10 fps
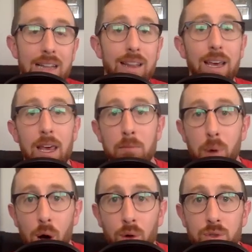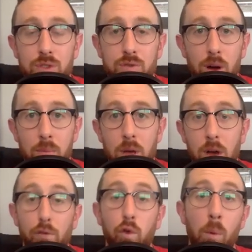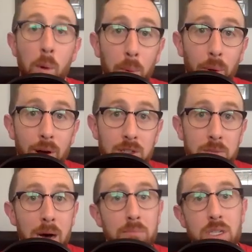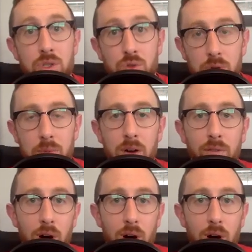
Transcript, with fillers: liking posts from former players about mistreatment of